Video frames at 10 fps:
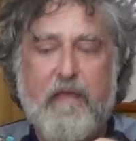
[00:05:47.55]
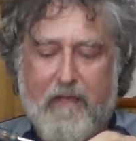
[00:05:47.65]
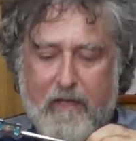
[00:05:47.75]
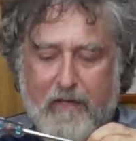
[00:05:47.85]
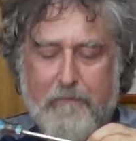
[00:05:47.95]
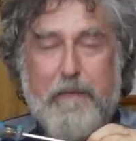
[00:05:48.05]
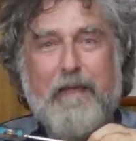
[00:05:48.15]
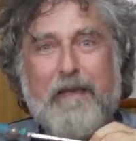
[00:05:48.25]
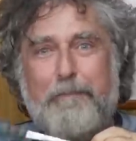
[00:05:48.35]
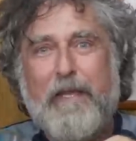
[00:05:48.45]
They
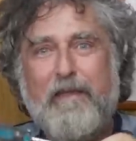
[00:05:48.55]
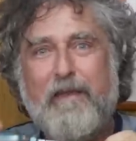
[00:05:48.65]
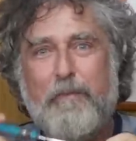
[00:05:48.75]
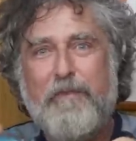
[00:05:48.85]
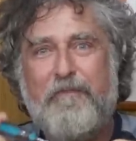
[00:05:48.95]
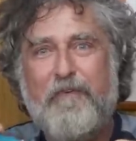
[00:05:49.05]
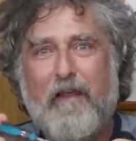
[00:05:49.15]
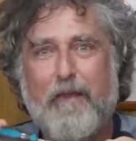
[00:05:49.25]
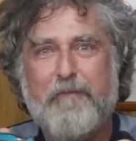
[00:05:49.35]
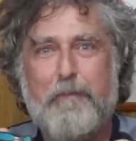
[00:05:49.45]
com competed with
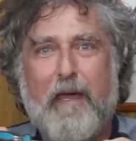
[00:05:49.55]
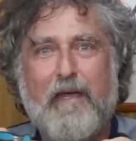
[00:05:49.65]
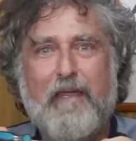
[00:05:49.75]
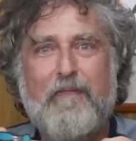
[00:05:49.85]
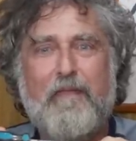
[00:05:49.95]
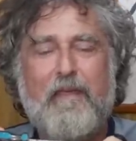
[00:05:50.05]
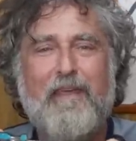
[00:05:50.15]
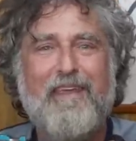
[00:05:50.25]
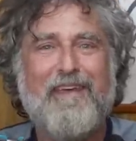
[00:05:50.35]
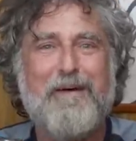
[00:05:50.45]
Phillips back in
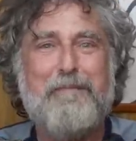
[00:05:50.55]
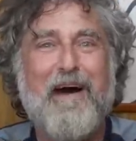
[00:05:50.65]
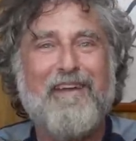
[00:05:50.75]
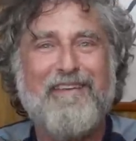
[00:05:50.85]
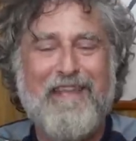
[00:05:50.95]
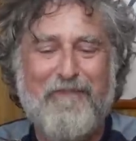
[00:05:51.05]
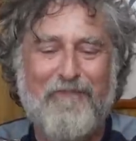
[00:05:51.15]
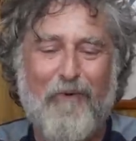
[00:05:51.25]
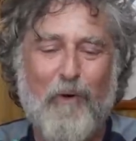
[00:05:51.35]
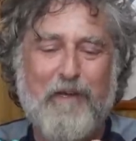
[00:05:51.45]
the uh, Model T
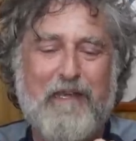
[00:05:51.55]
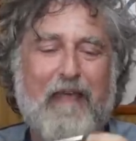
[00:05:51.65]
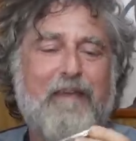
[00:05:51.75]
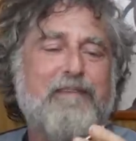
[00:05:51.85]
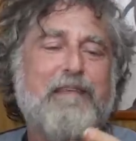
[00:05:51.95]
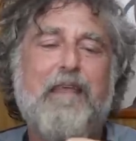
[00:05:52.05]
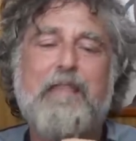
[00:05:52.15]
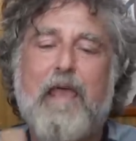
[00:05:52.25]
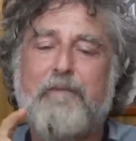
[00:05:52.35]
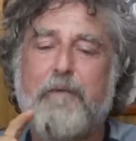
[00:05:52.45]
Ford days and
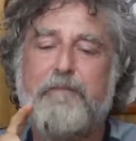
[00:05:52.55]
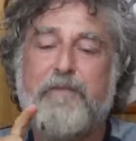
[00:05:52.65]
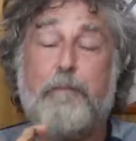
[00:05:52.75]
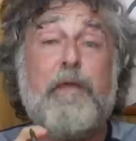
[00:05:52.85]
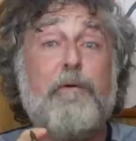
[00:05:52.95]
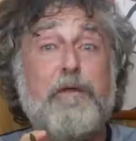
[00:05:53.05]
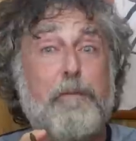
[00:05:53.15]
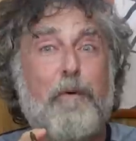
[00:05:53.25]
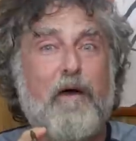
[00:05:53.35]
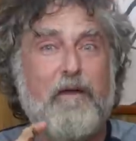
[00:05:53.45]
they have a superior
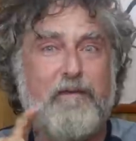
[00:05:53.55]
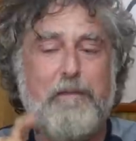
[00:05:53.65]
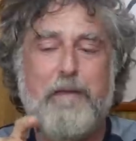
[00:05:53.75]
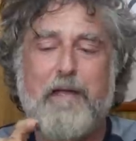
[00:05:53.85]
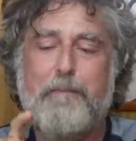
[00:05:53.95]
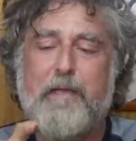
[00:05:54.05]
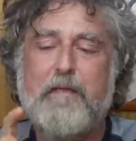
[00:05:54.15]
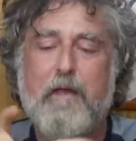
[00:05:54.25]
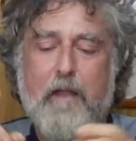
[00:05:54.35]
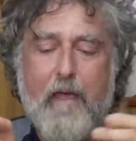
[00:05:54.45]
product in my
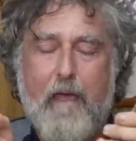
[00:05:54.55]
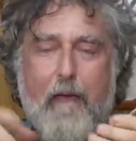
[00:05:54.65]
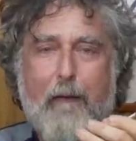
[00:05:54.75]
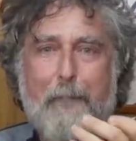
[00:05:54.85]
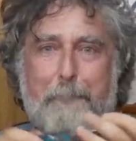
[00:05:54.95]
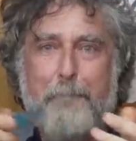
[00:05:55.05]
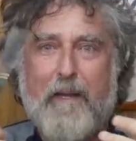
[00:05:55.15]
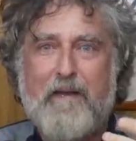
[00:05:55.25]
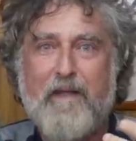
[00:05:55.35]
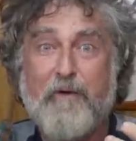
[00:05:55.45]
opinion,
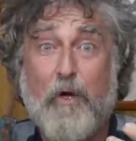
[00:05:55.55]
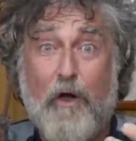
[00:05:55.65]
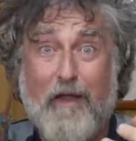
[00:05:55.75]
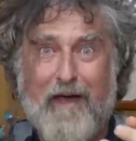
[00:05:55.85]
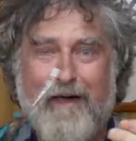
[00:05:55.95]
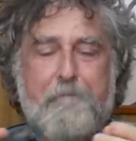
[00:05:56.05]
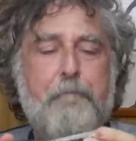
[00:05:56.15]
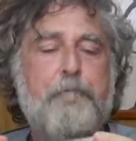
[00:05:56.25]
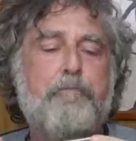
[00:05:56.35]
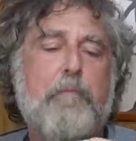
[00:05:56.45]
but it never caught on
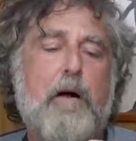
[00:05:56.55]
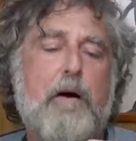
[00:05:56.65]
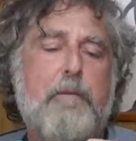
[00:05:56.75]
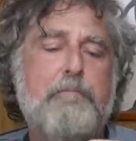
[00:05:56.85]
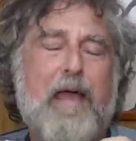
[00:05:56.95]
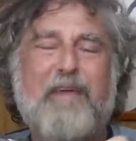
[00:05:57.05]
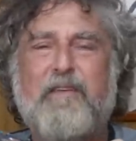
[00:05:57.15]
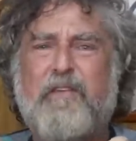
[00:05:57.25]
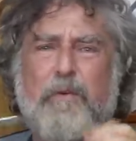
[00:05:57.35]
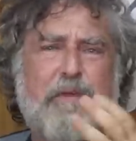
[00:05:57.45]
um, had
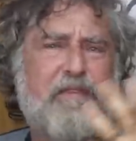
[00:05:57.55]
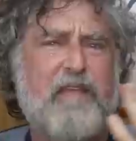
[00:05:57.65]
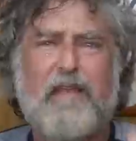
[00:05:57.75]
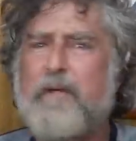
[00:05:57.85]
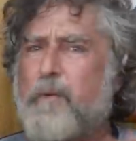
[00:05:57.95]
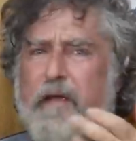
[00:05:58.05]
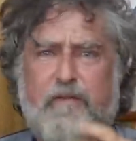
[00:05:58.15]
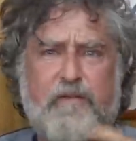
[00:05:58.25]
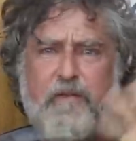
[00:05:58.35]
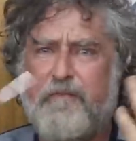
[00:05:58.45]
to do with selling
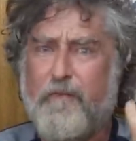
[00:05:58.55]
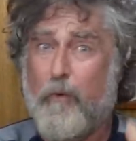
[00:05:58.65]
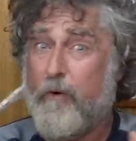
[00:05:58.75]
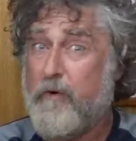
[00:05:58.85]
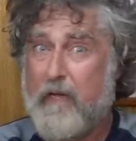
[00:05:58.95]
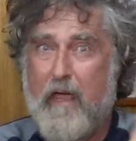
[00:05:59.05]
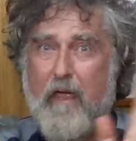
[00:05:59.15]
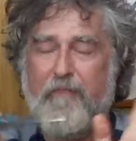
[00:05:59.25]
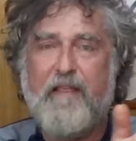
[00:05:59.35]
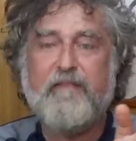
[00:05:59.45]
rights to Ford
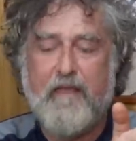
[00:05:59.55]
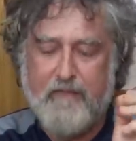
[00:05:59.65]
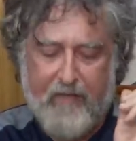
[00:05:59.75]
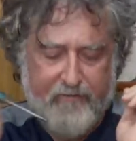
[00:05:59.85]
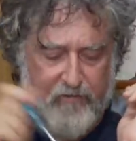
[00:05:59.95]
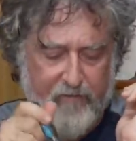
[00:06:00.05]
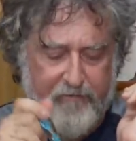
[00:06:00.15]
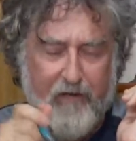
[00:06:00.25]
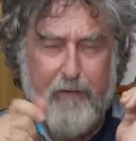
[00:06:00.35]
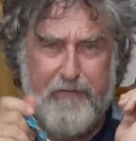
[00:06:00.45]
and things like that. So the
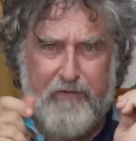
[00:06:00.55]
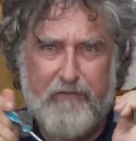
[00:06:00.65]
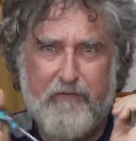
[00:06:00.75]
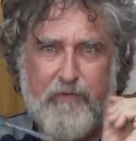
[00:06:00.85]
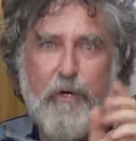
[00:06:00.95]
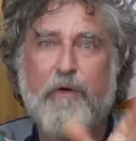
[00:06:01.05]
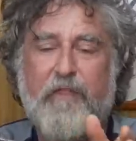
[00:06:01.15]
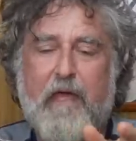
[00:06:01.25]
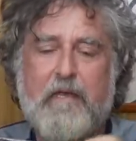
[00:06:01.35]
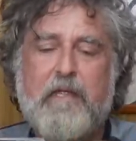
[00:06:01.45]
Phillips took
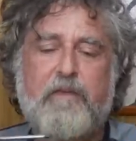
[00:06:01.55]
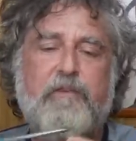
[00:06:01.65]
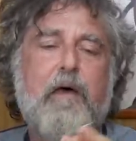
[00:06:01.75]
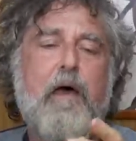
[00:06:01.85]
that niche.